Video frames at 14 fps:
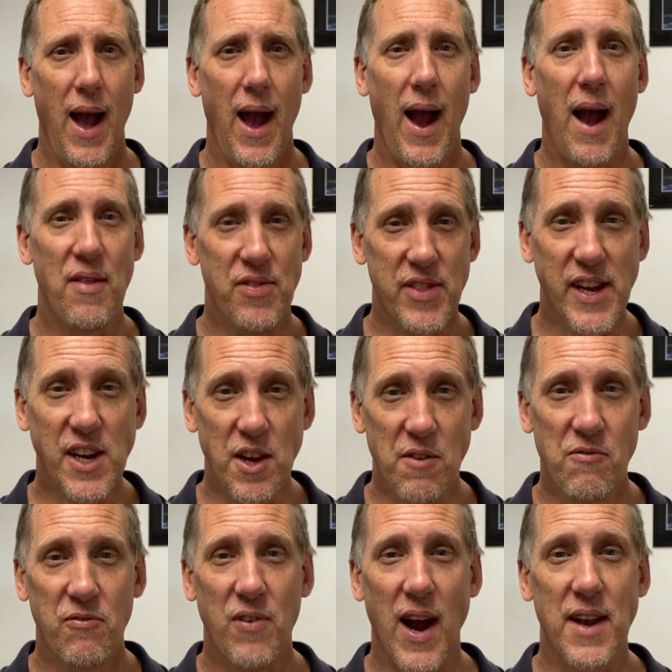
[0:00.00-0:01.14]
I think you'd
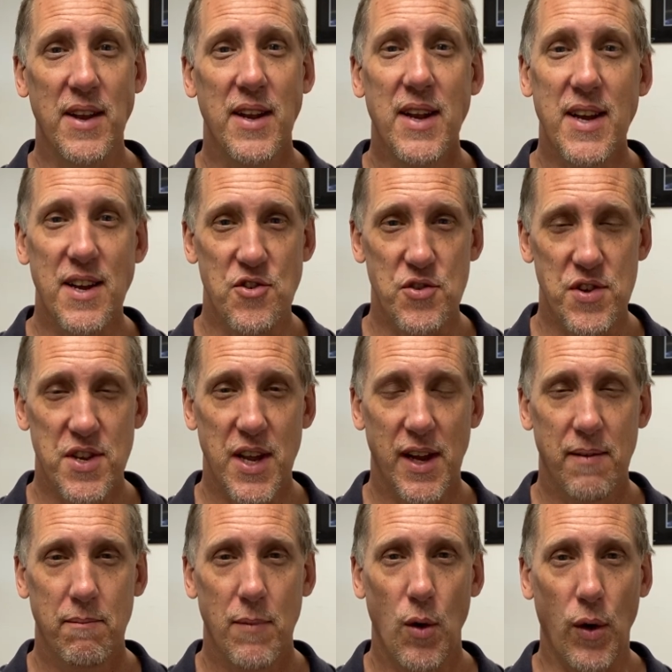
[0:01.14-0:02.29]
find it interesting,
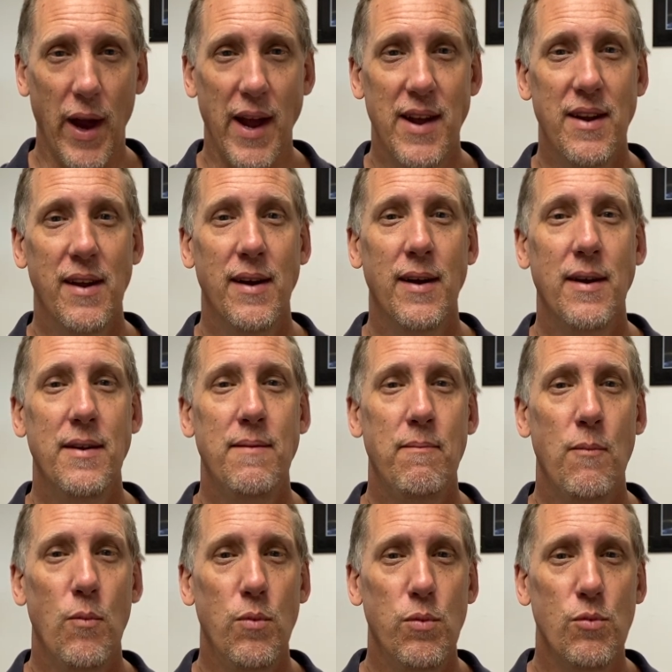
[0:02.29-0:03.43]
okay?
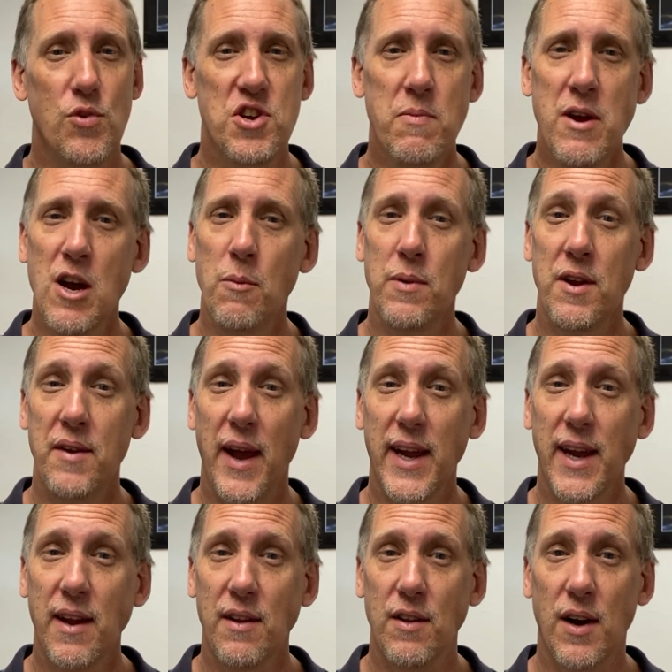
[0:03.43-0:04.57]
Would you be open to
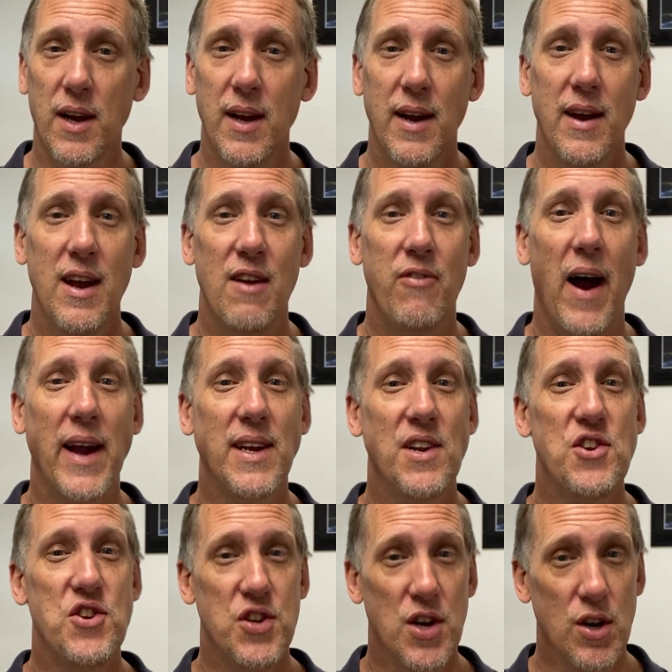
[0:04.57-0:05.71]
taking a look if I could
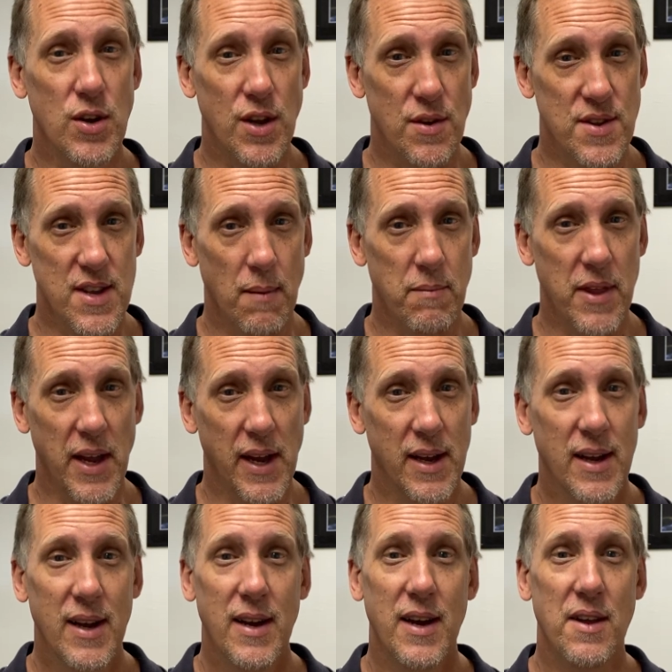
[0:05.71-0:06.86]
show you something
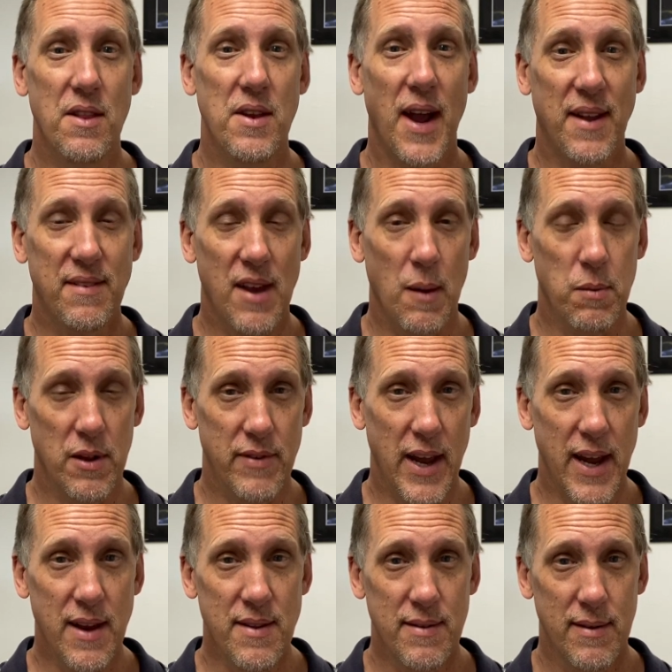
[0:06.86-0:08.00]
in the next couple of
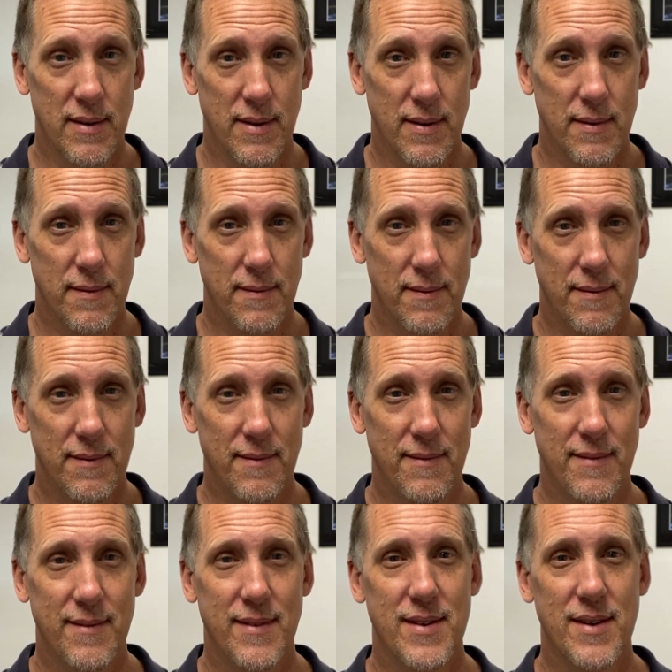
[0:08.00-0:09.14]
days?
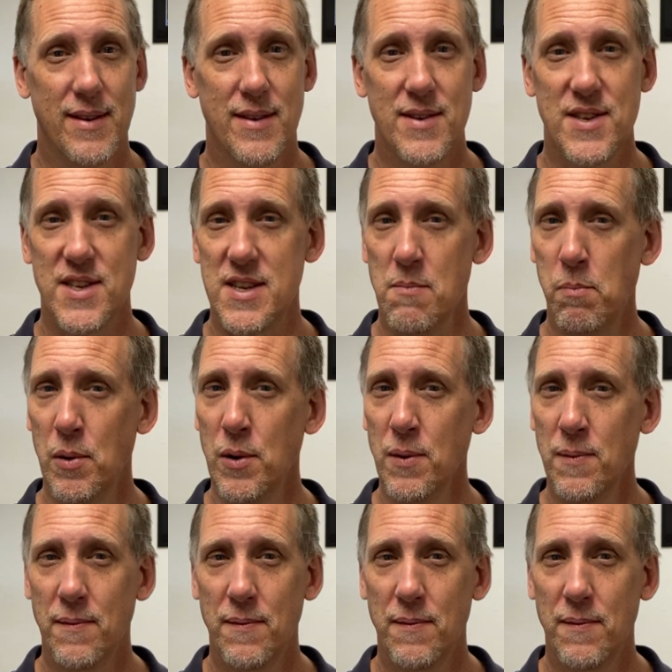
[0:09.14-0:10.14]
Simple,